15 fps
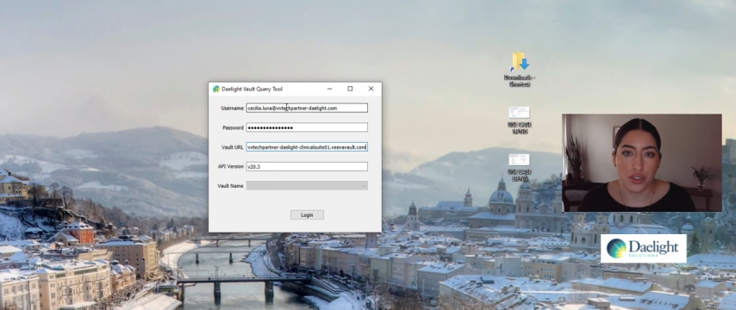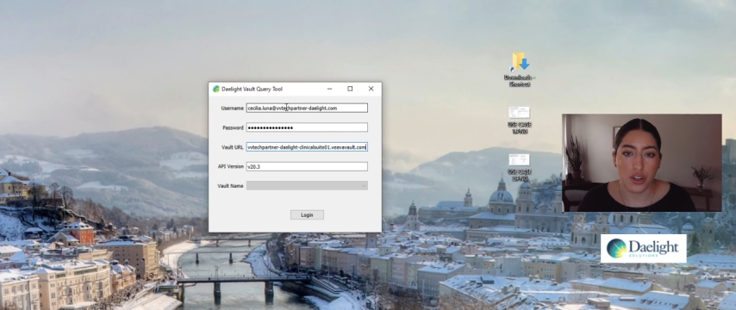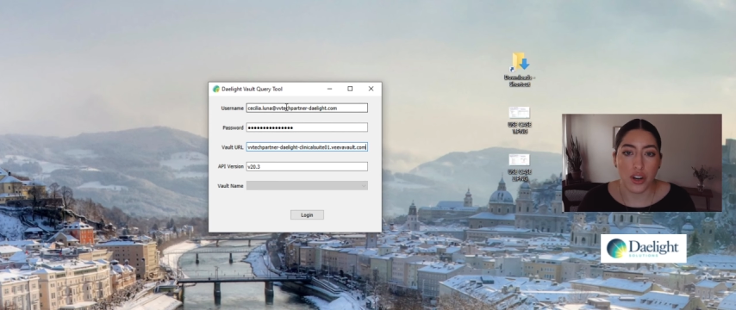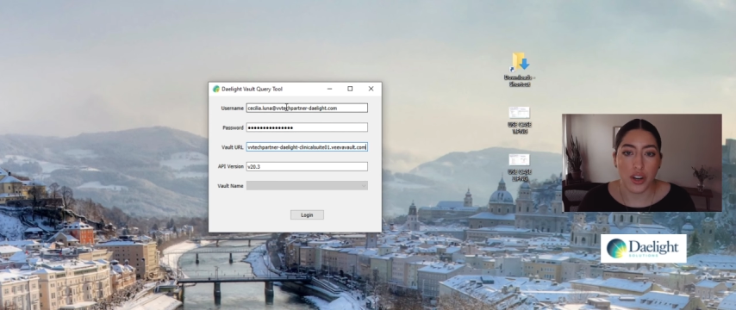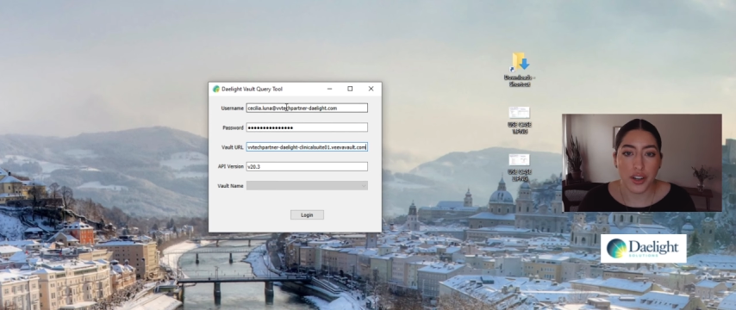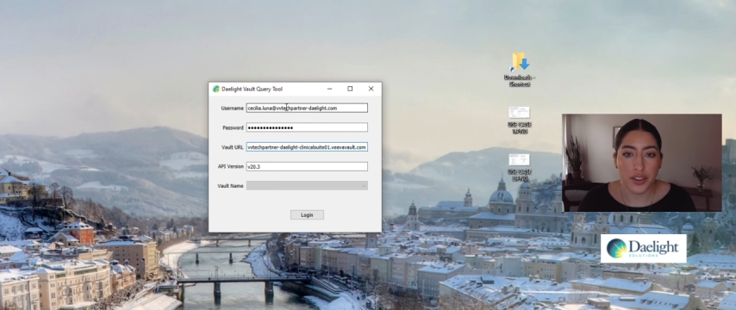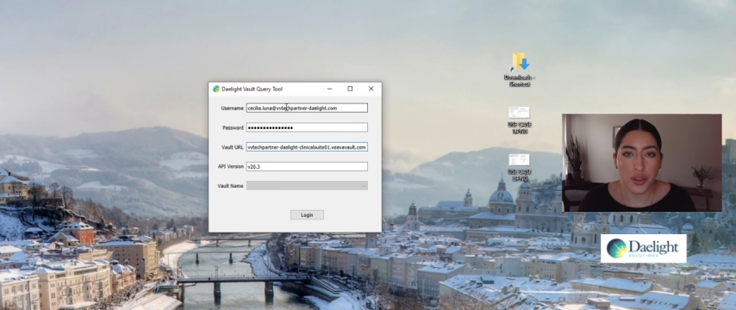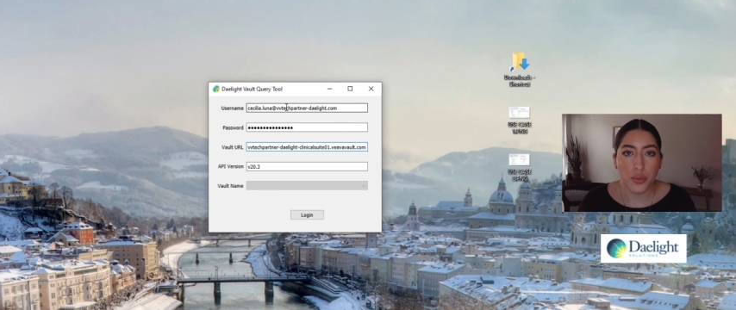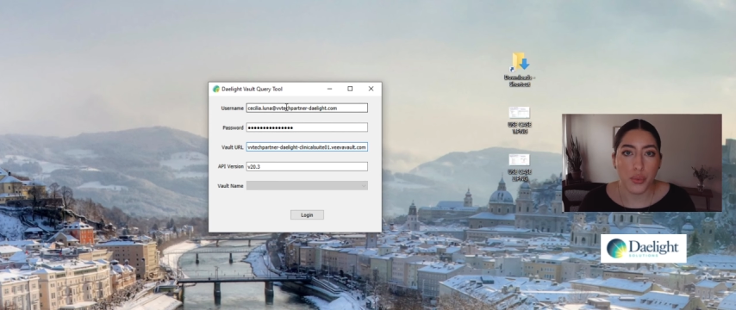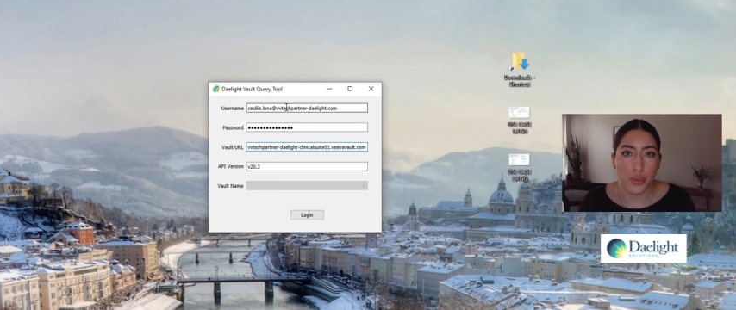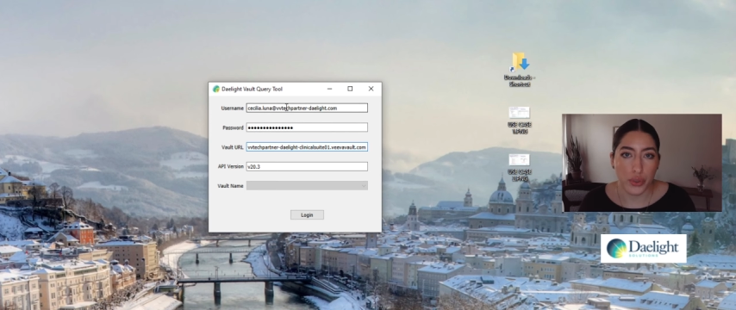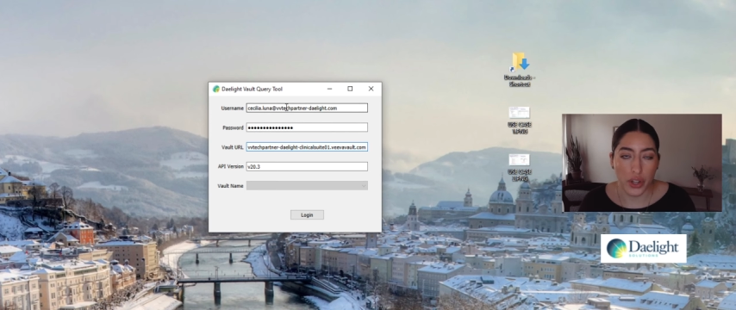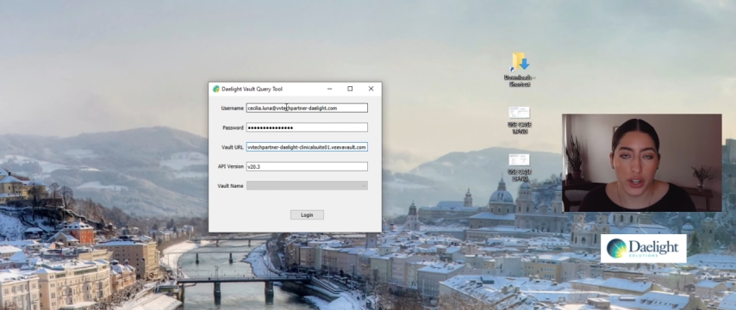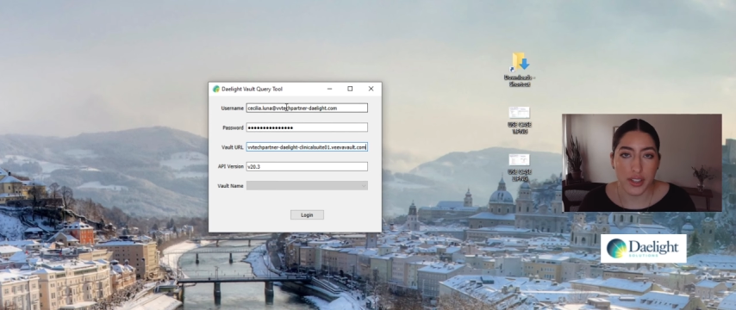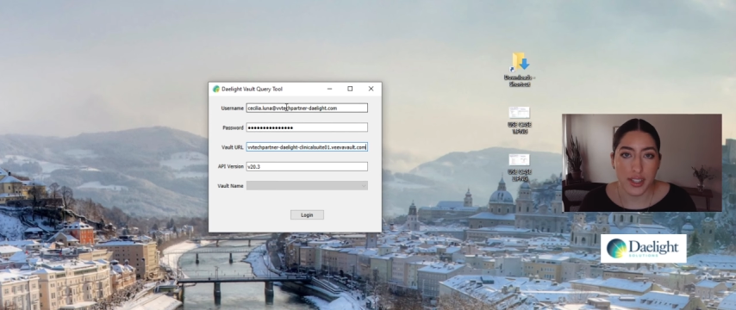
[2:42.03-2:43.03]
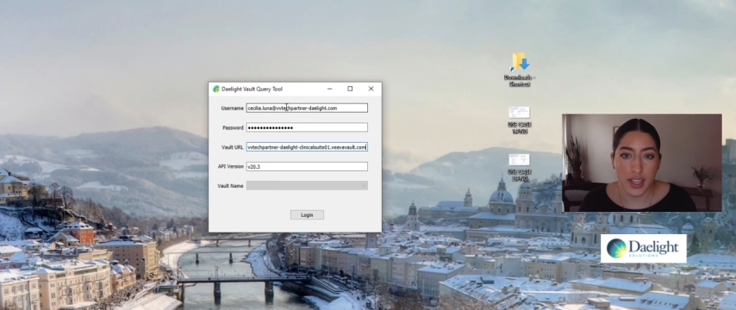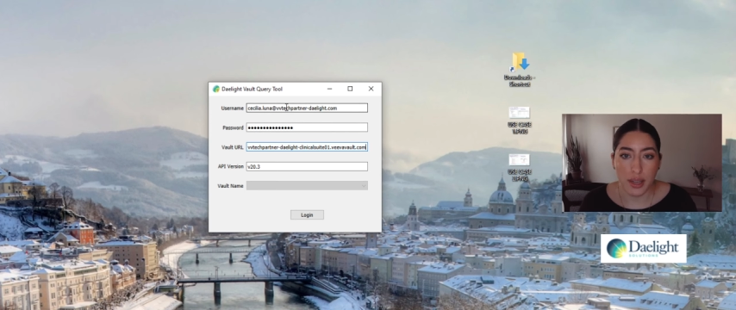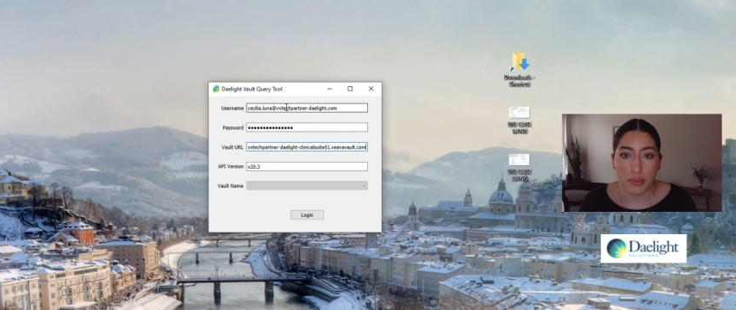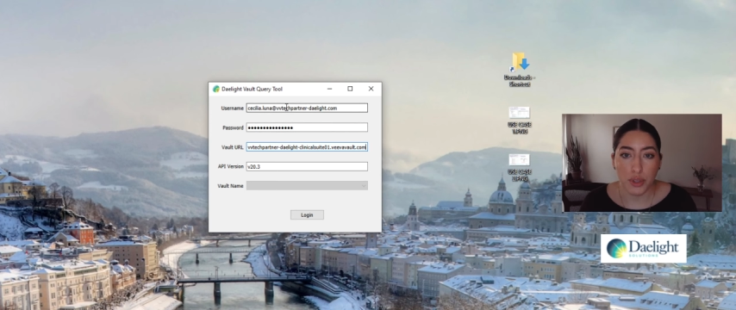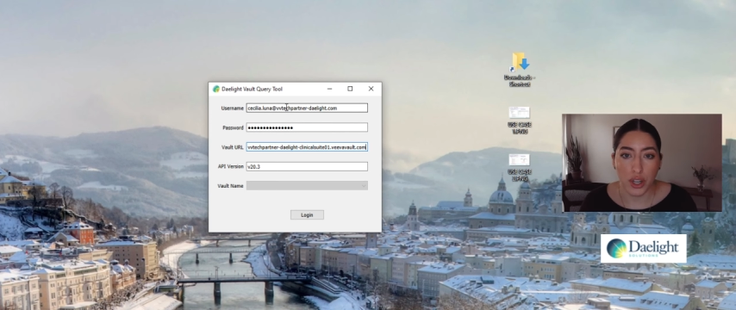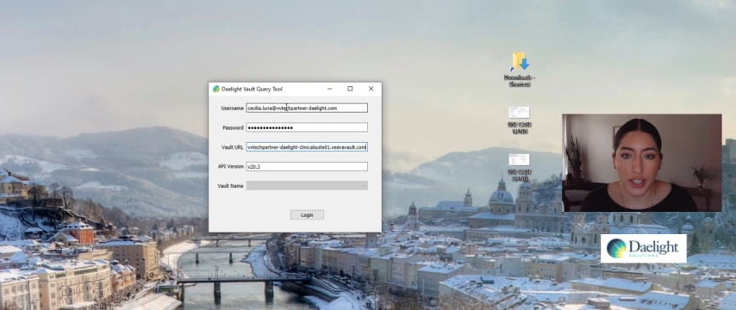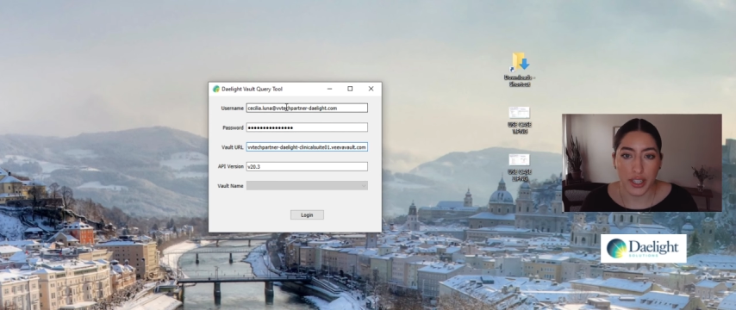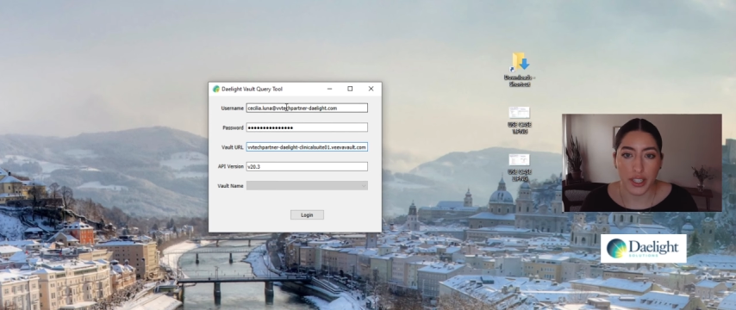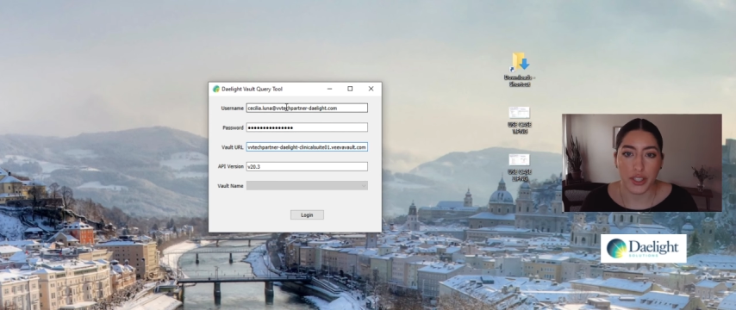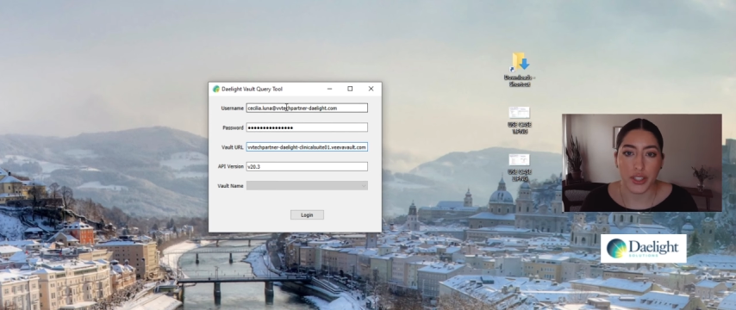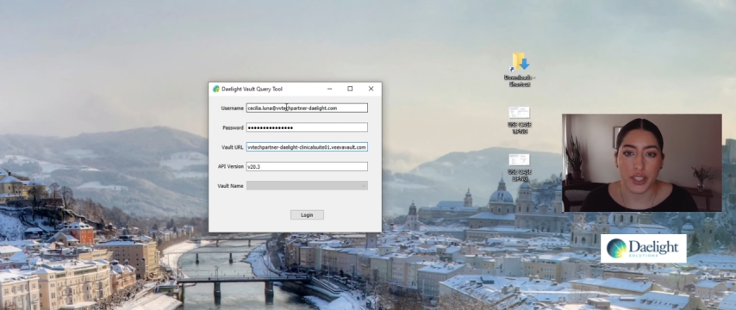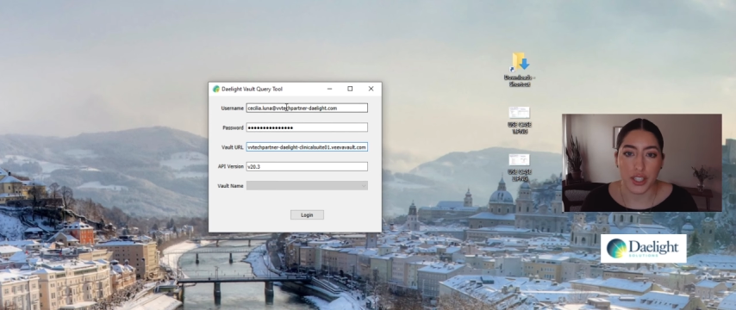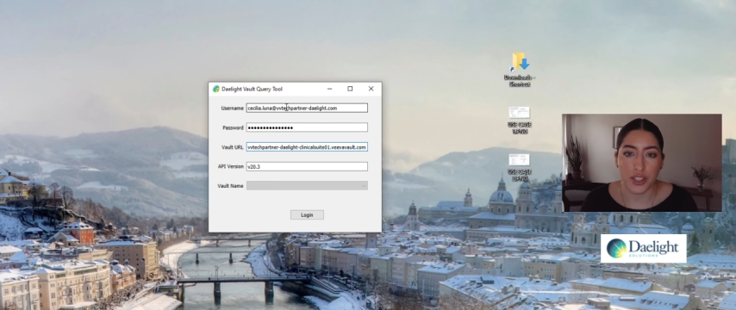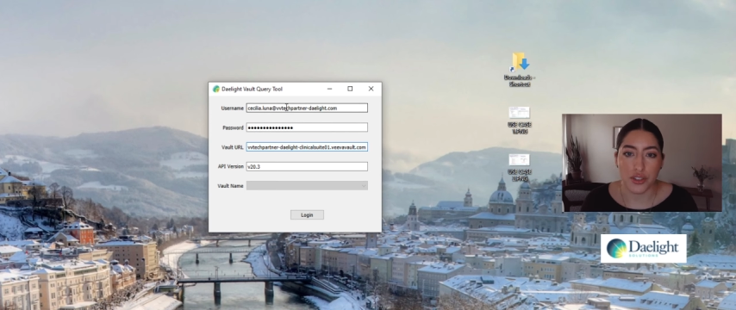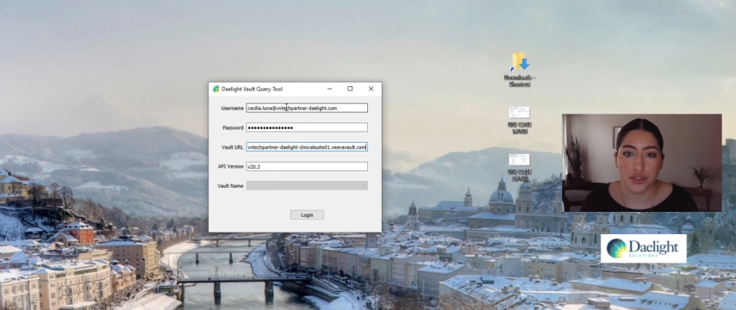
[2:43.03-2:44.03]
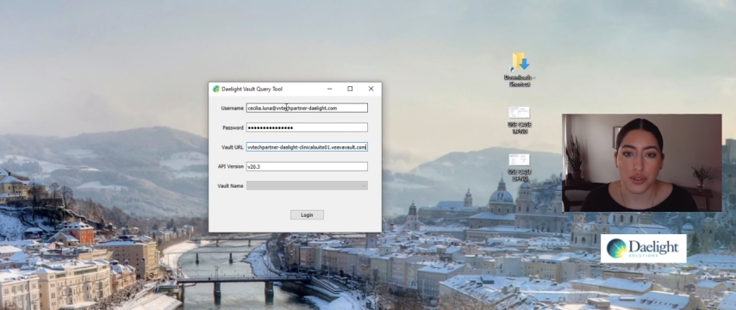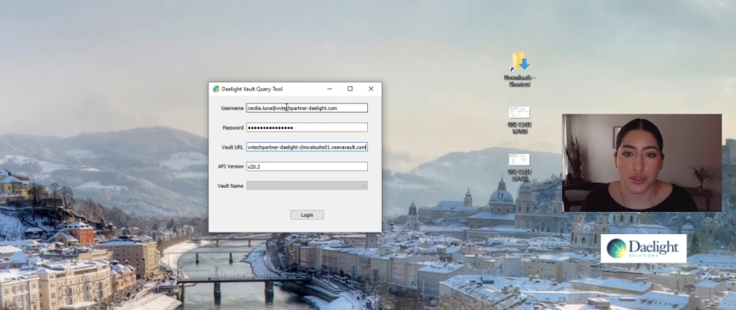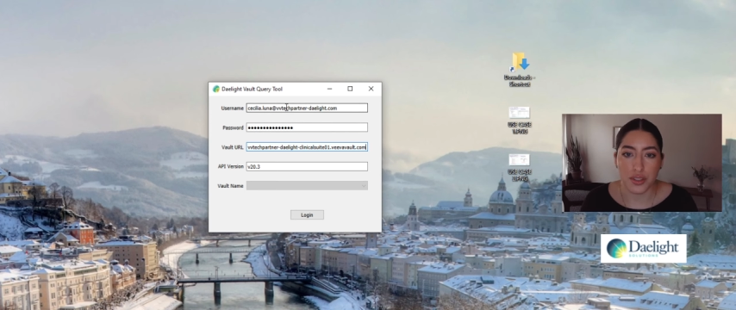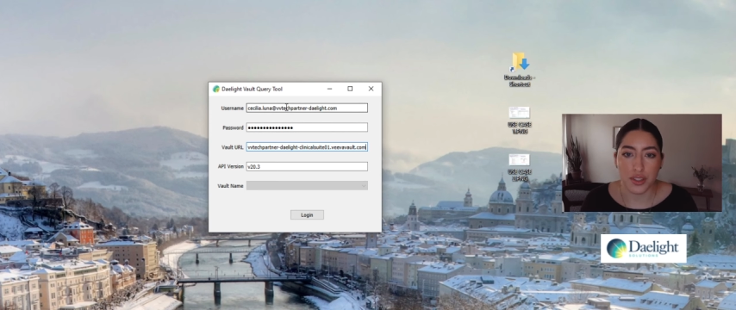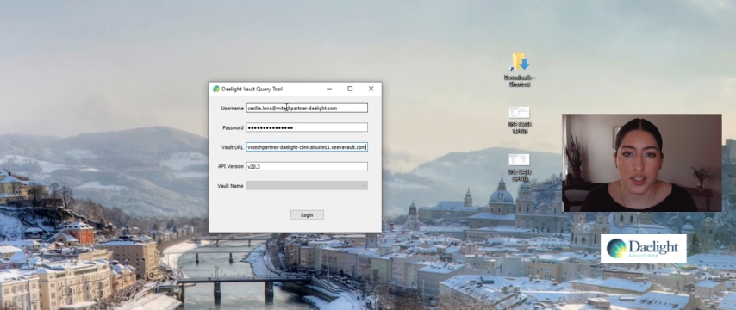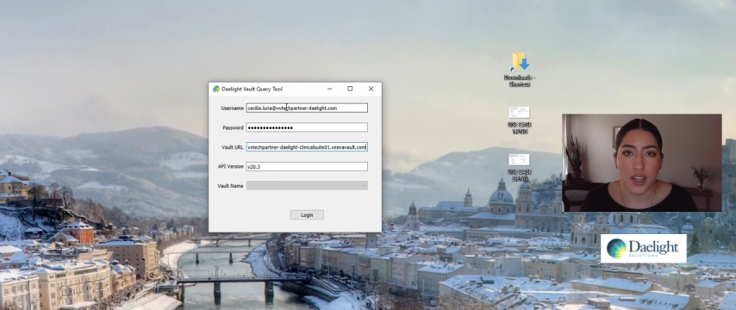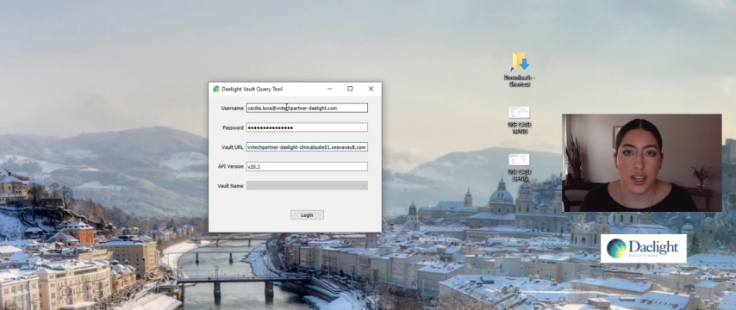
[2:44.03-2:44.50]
are the same login credentials